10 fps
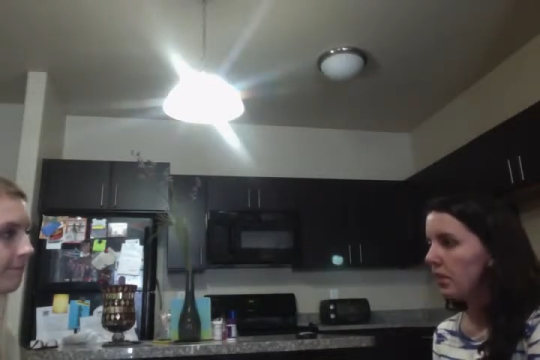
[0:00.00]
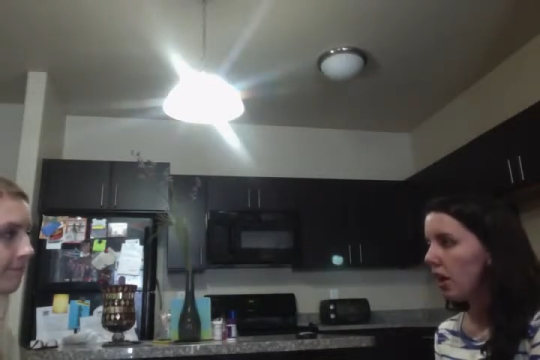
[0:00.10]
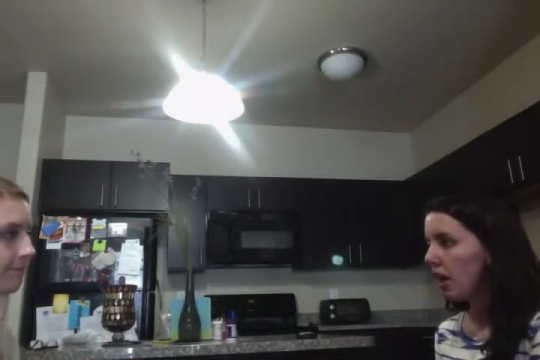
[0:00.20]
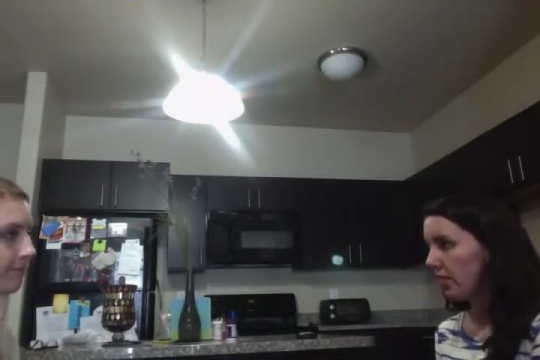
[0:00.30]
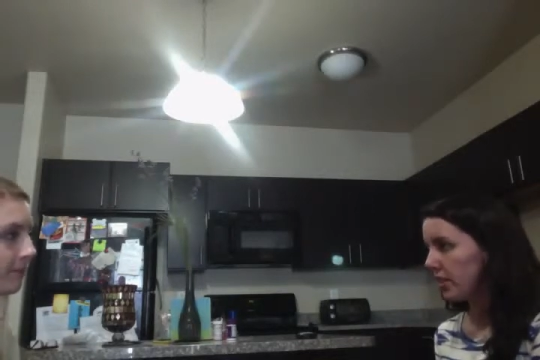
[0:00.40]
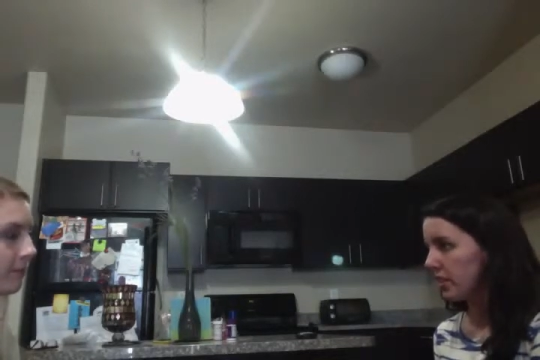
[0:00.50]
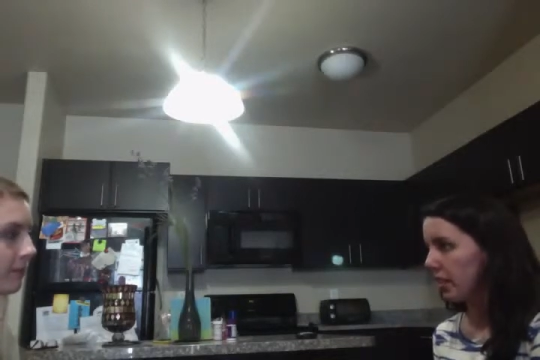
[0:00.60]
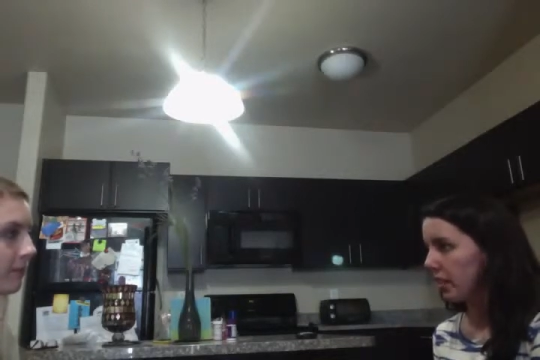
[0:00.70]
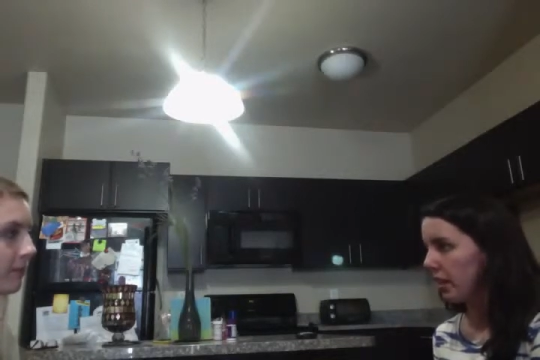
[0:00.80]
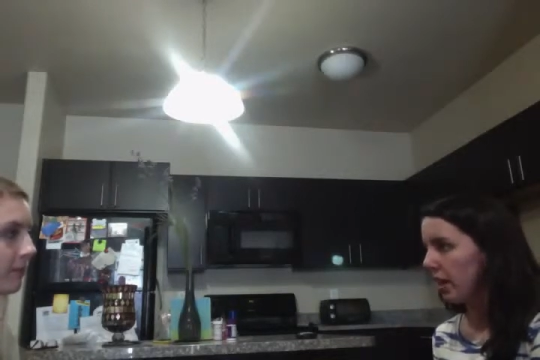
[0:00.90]

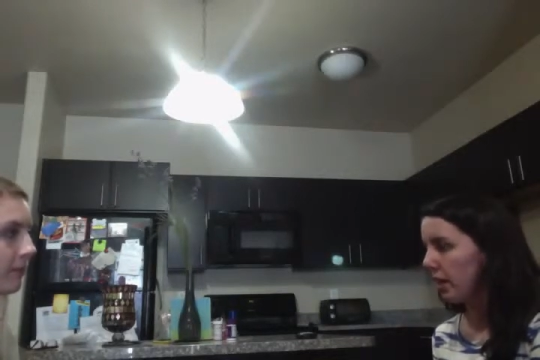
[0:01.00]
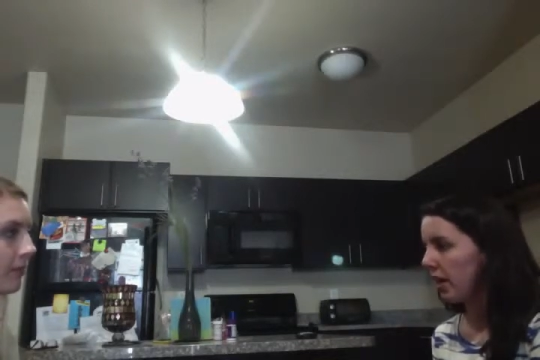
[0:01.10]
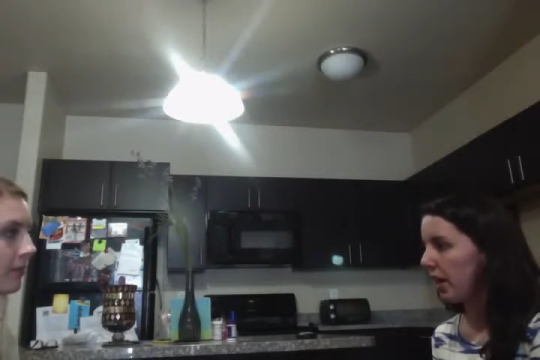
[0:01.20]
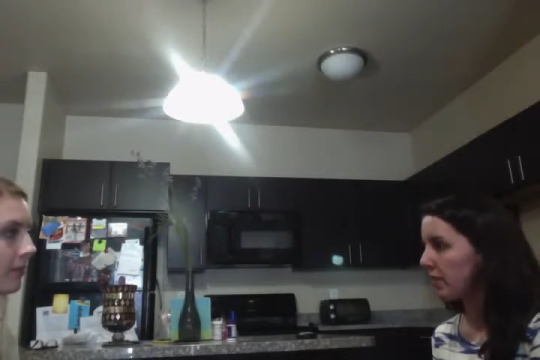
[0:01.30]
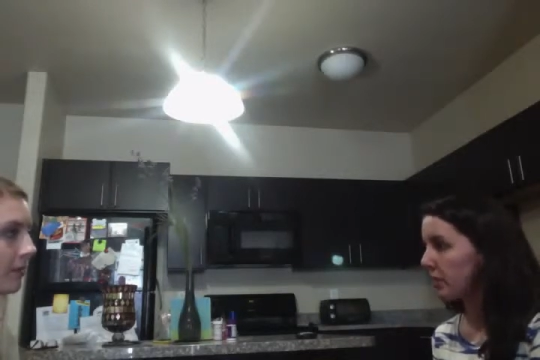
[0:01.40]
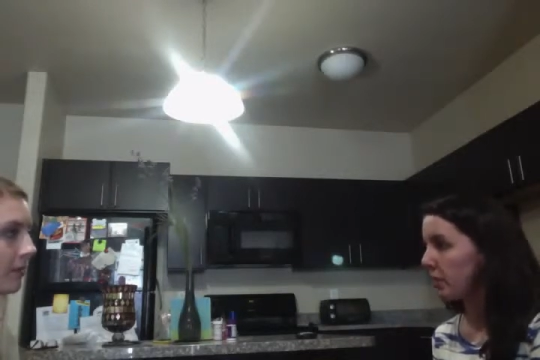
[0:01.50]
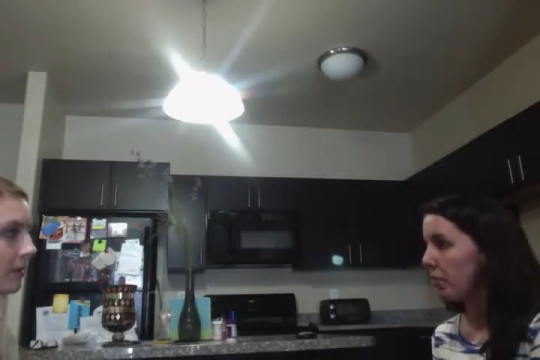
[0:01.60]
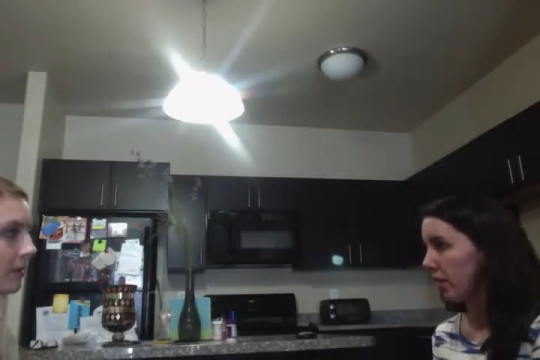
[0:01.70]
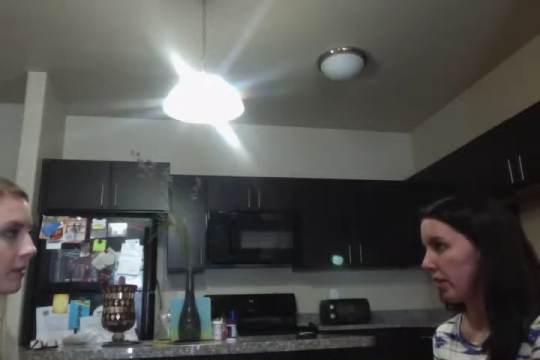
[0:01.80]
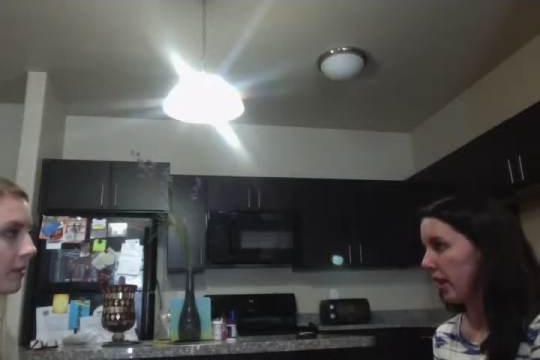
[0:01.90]
Obviously, I would have to
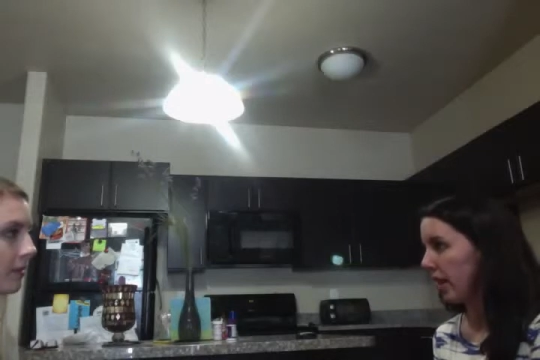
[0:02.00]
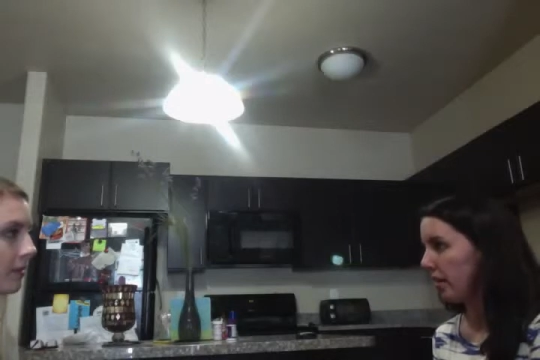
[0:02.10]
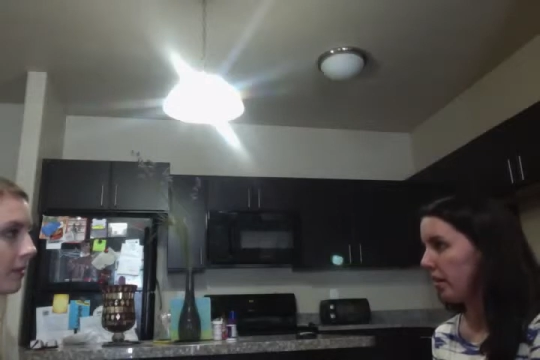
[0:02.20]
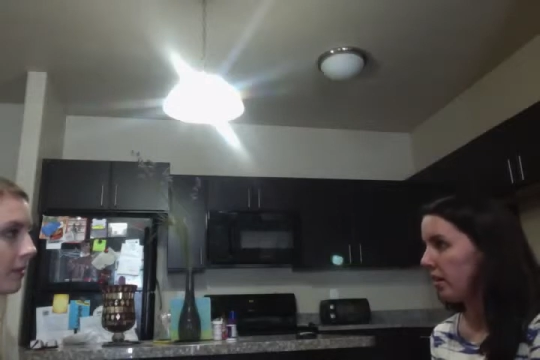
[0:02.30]
report that,